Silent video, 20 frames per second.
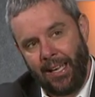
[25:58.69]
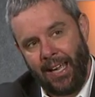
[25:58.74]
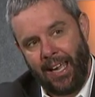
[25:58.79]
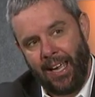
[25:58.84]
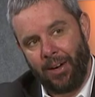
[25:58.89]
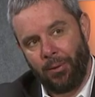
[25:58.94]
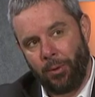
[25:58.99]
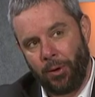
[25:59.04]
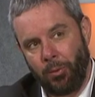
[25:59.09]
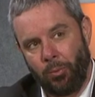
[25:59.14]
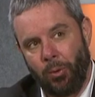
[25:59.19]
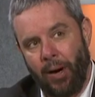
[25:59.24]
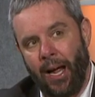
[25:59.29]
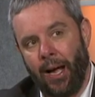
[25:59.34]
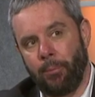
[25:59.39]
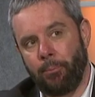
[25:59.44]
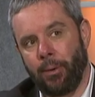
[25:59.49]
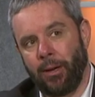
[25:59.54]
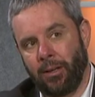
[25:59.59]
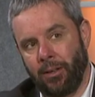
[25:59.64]
And we
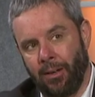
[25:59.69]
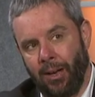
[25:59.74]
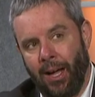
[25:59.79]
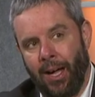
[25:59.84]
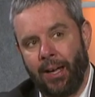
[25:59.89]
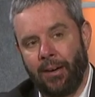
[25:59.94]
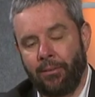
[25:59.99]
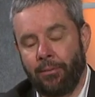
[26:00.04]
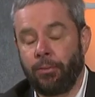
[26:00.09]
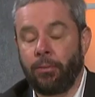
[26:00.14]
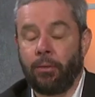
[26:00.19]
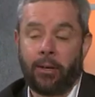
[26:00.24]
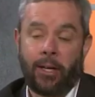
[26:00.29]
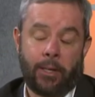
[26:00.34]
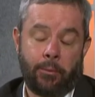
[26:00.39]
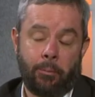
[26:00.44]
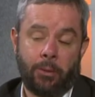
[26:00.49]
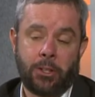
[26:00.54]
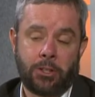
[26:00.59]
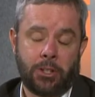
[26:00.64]
wrap a lot of, where
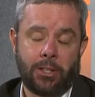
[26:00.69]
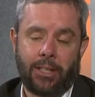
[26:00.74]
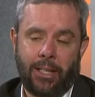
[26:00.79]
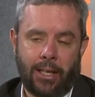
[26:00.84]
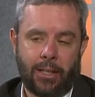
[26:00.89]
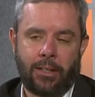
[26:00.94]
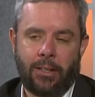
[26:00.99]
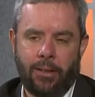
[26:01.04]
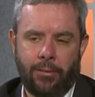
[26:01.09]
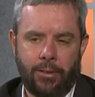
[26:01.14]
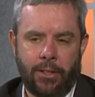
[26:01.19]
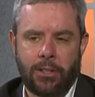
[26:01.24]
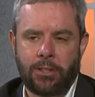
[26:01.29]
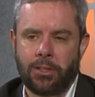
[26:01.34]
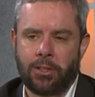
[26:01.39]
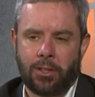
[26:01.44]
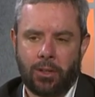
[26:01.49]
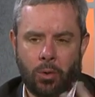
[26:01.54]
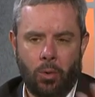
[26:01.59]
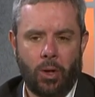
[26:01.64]
I mentioned the activities
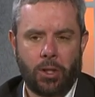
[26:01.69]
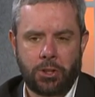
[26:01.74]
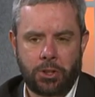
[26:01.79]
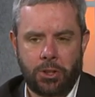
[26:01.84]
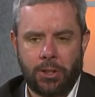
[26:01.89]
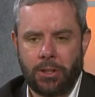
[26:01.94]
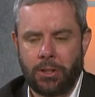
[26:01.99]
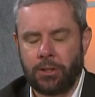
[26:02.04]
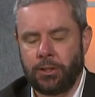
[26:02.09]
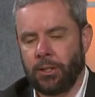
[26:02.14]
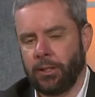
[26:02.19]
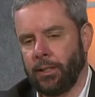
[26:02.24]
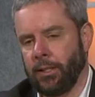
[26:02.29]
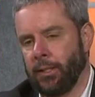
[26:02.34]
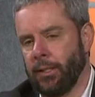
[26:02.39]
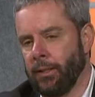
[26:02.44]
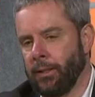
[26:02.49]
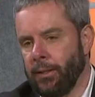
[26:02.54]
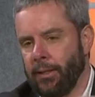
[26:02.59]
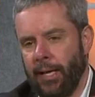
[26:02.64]
and the questions and the
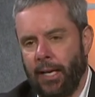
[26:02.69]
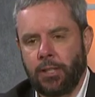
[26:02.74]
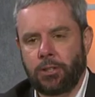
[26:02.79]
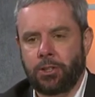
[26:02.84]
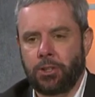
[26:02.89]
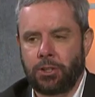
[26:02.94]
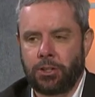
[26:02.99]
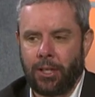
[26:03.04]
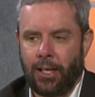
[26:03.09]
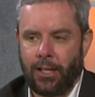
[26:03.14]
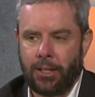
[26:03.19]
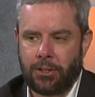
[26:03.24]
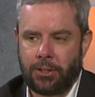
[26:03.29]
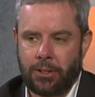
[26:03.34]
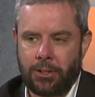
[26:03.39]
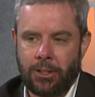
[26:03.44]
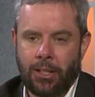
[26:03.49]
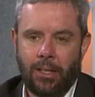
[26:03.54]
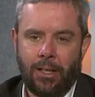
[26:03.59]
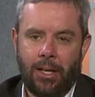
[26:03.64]

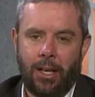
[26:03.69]
exercises.